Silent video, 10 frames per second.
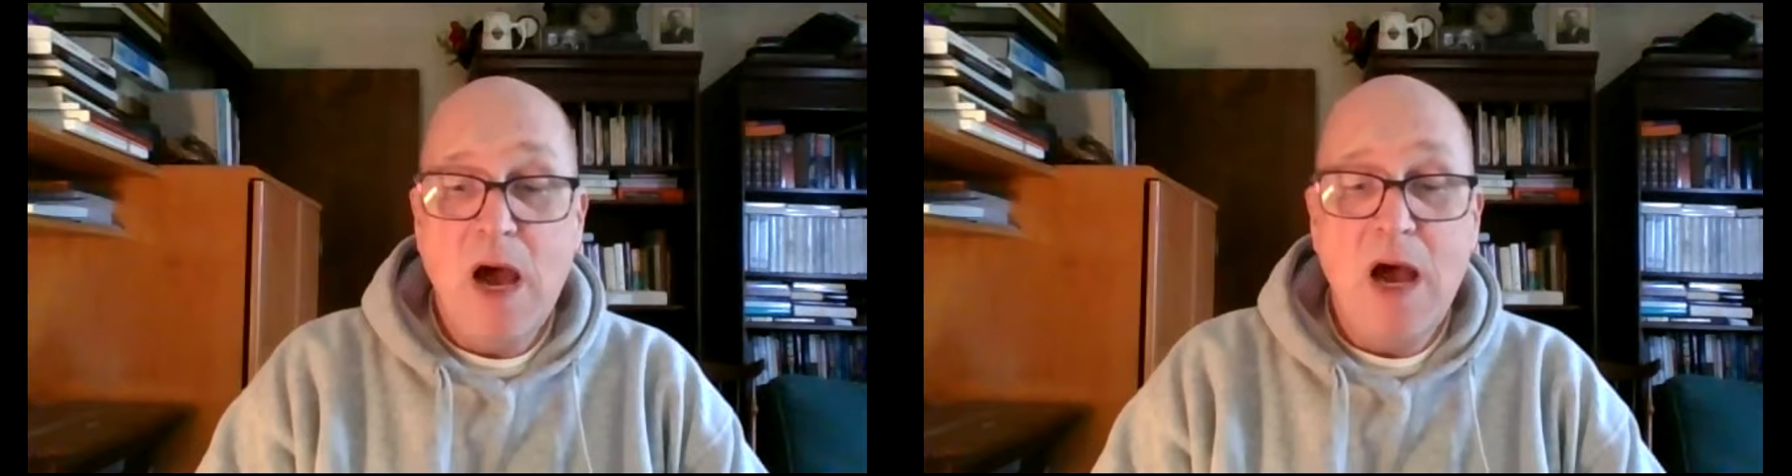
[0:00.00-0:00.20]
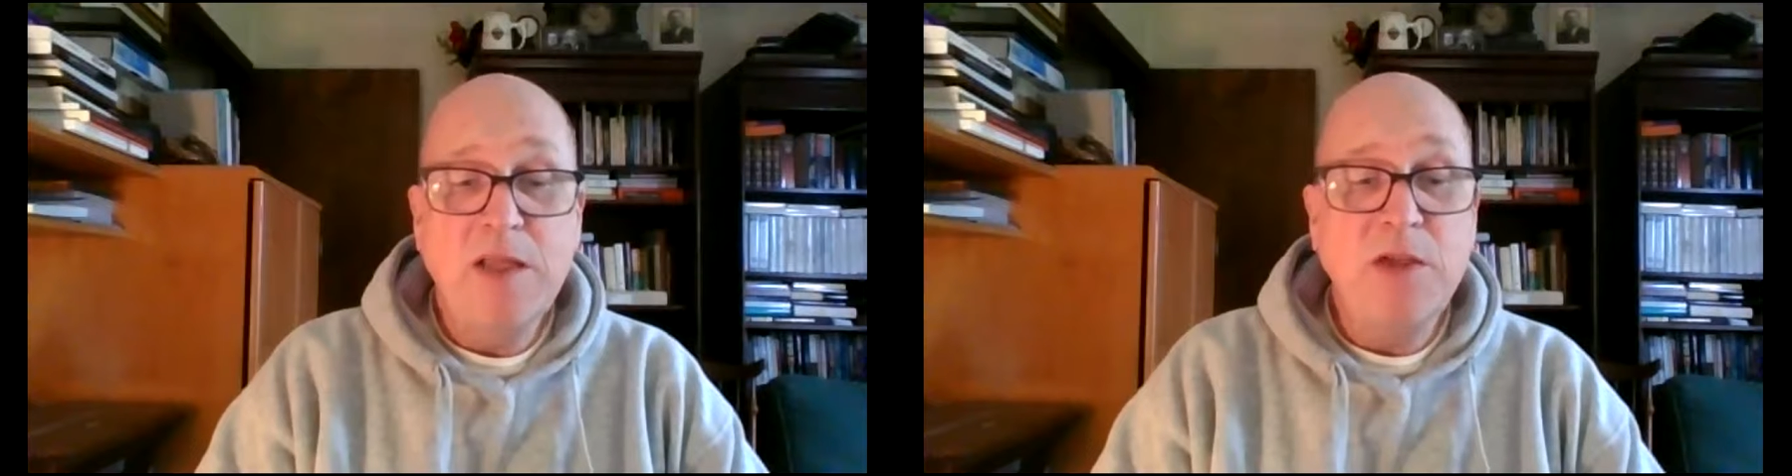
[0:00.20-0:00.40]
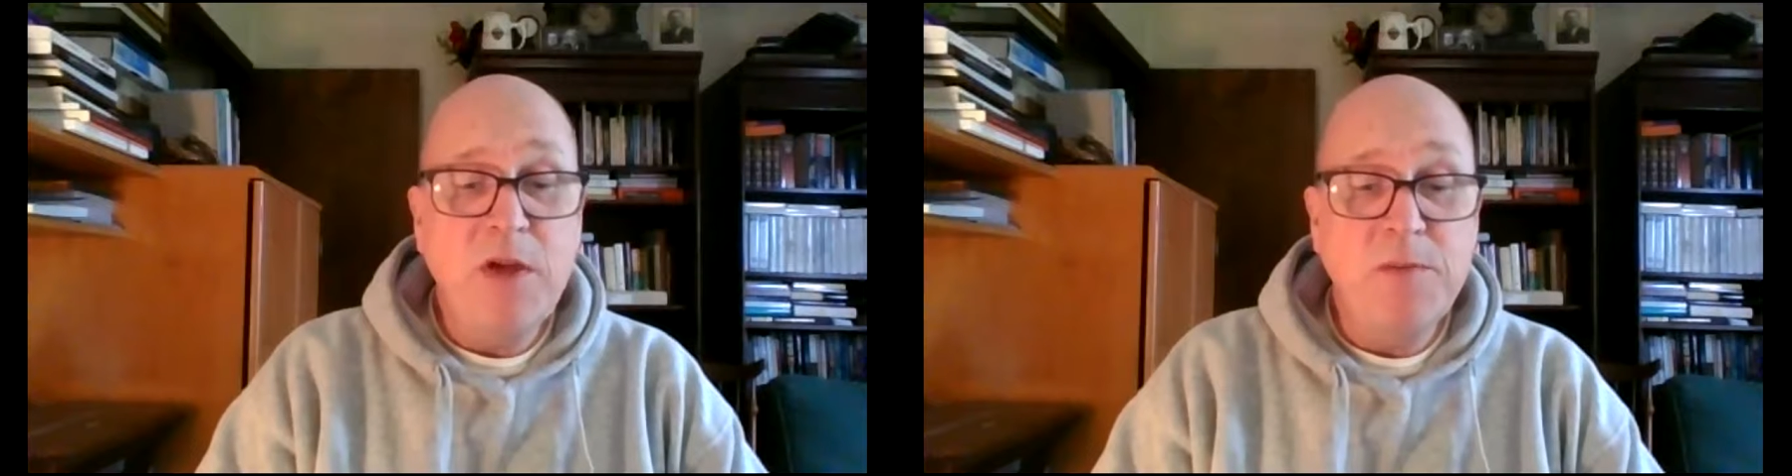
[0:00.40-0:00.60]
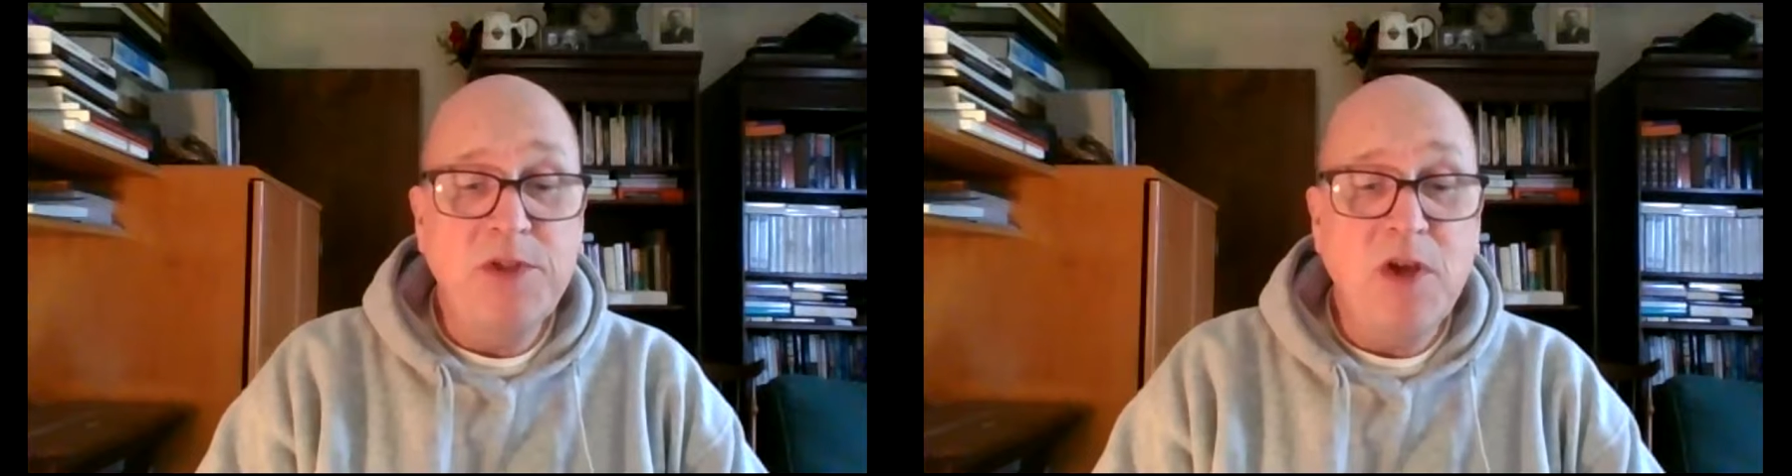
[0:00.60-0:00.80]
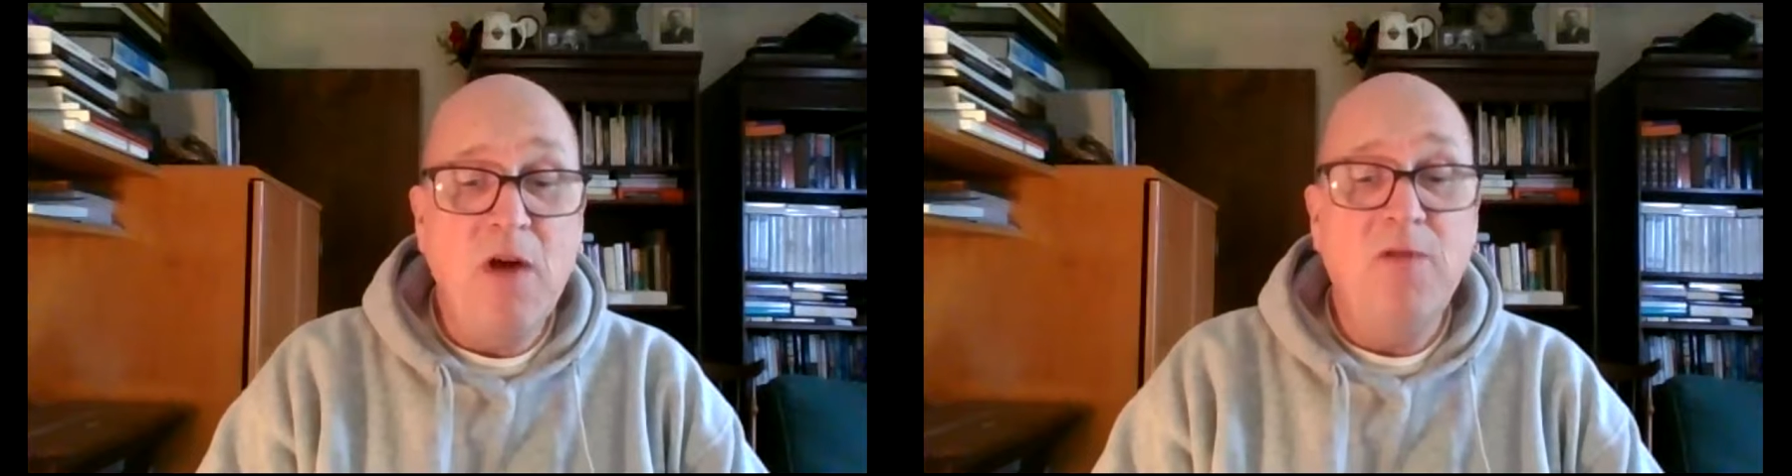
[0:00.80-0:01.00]
ought to
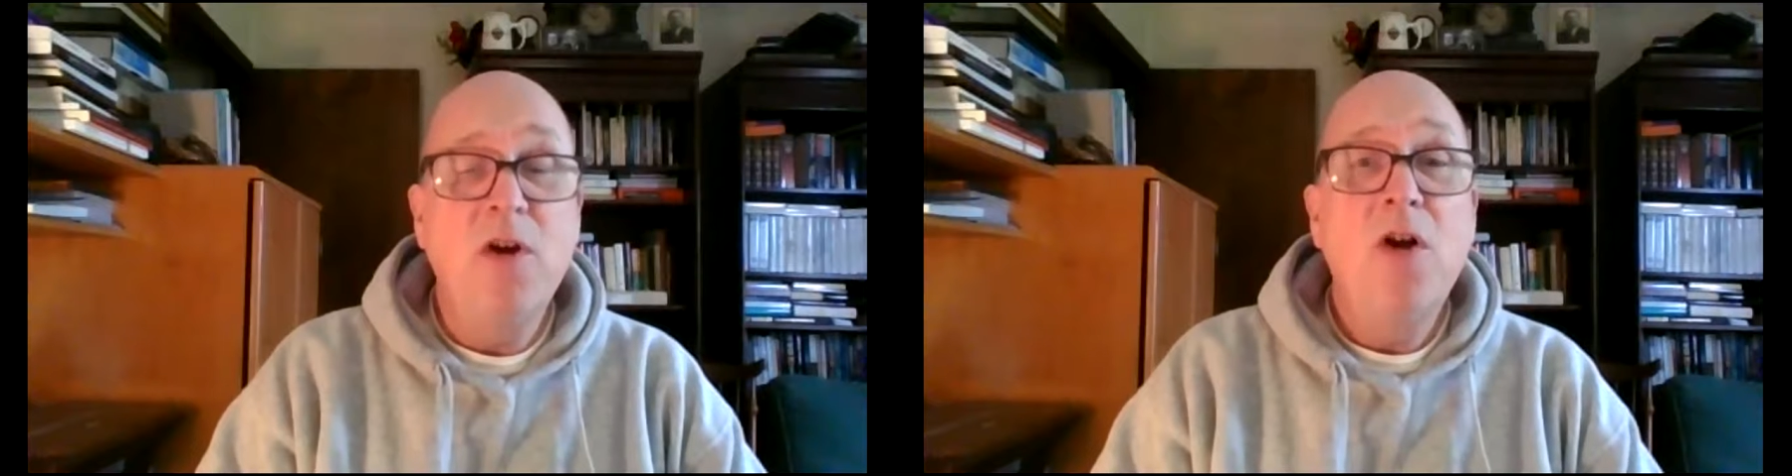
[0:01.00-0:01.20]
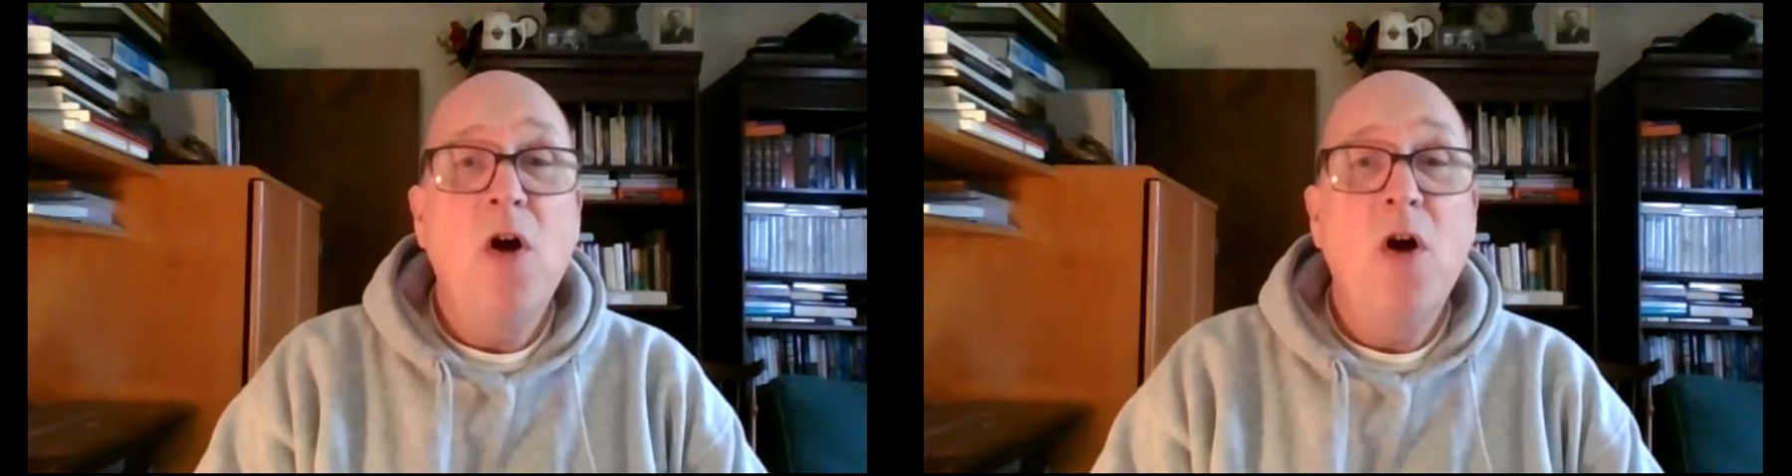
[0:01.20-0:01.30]
himself